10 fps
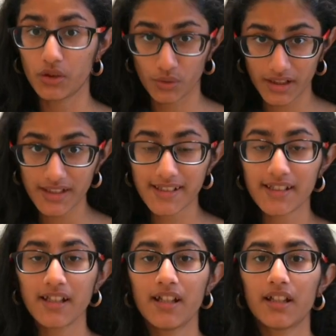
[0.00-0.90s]

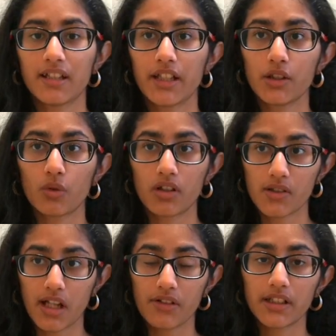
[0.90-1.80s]
units. Then you
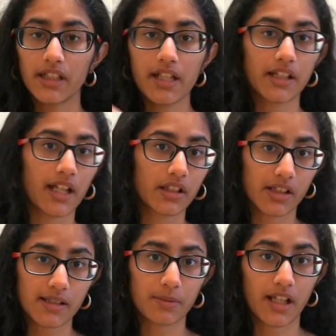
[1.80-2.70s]
also have a neat and
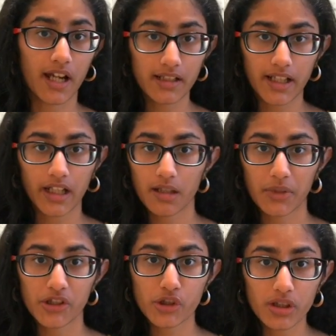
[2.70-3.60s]
crisp line like I
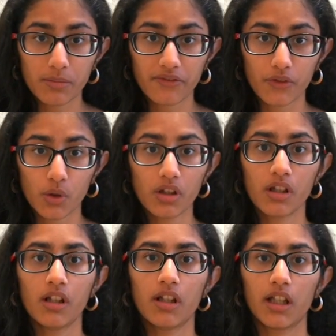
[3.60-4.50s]
mentioned before.
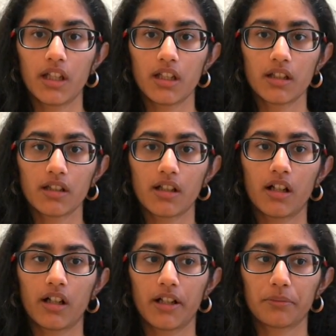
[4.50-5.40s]
In
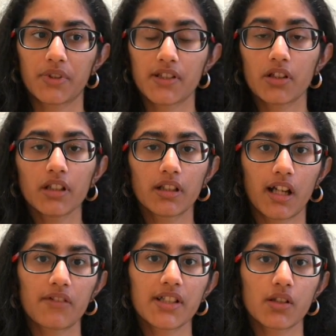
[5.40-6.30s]
um, certain
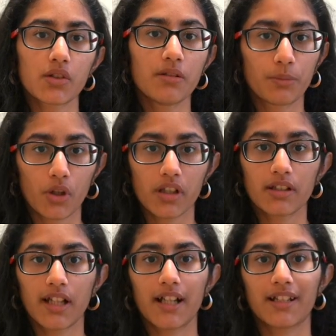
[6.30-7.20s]
graphs it's also
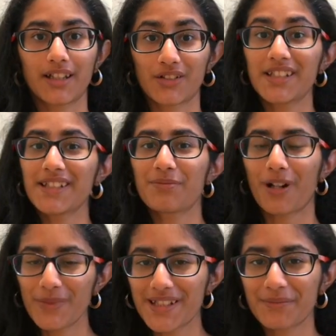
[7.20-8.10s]
important that, now this is
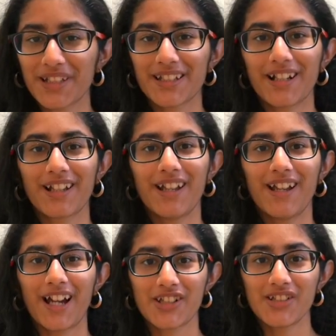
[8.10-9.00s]
probably something that
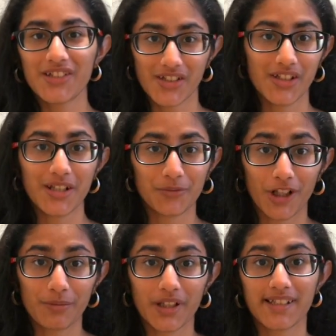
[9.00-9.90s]
actually is really
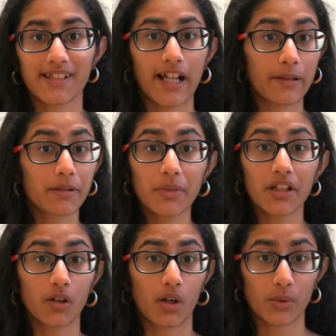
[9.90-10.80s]
important because it helped me
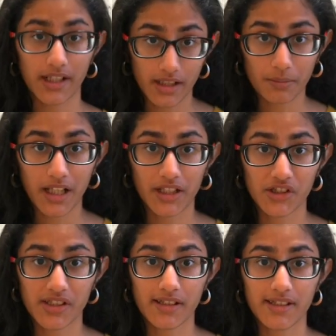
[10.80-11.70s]
a lot when I did my
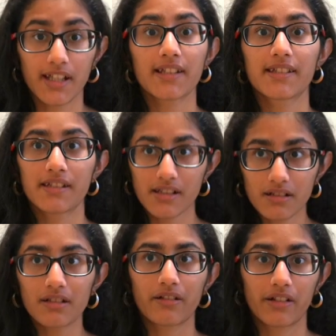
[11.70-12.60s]
IGCSE and
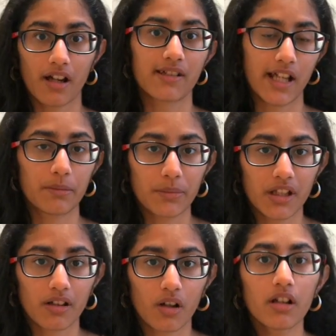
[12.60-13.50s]
still does help
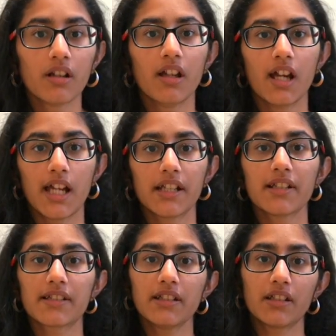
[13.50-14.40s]
me a lot and it
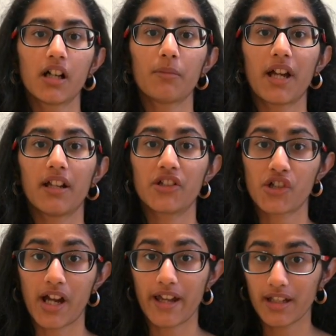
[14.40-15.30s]
is the term
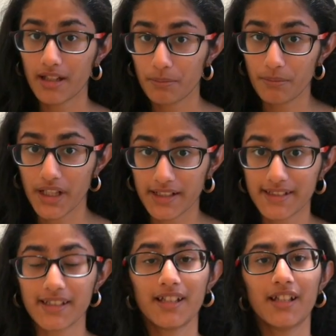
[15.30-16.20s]
dry
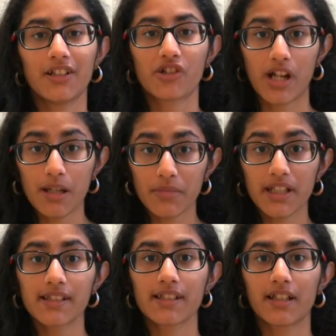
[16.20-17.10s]
mix. Dry
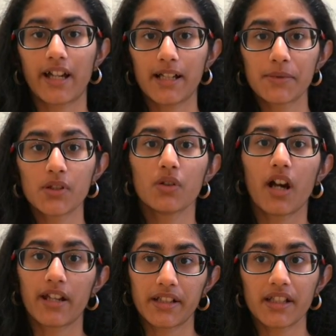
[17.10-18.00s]
mix helps you
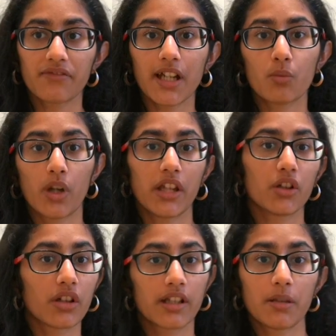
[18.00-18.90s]
identify where
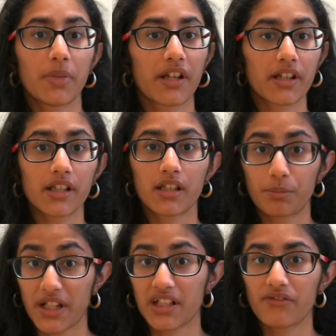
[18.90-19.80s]
your independent and
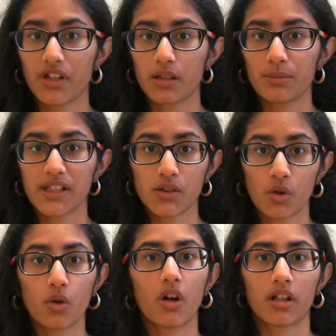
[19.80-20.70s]
dependent variables
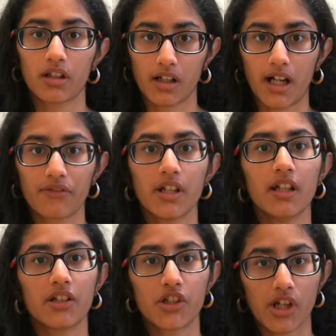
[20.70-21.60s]
go on a graph
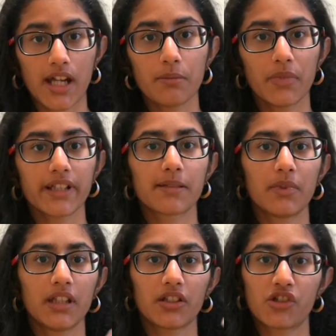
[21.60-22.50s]
dry mix
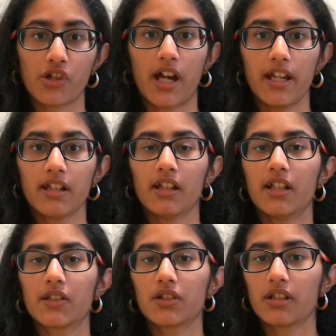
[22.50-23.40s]
meaning dry
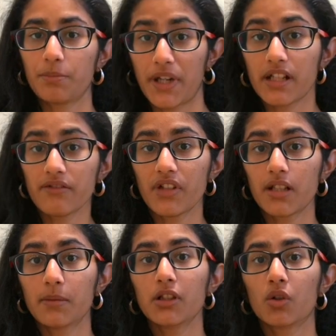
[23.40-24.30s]
so the dependent
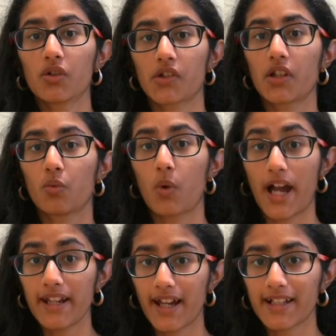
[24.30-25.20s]
variable goes on the
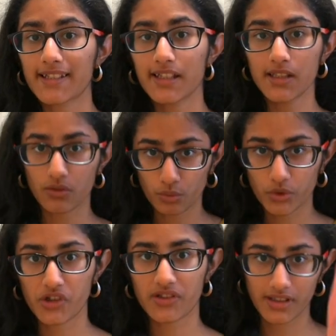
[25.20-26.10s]
y-axis
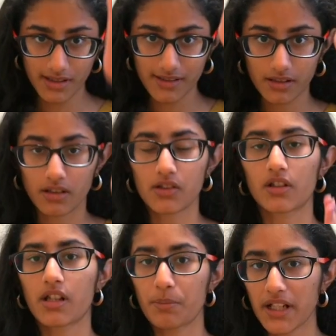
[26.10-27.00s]
which is this so
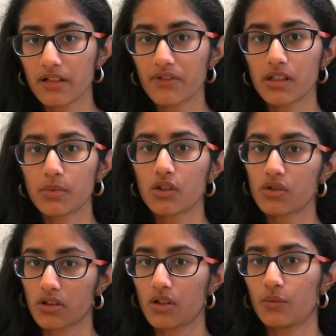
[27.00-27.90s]
the dependent variable
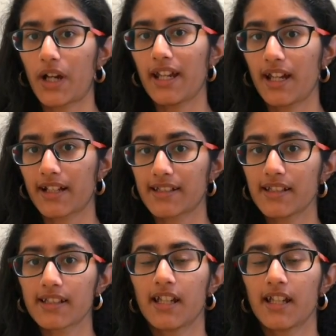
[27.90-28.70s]
goes on the y-axis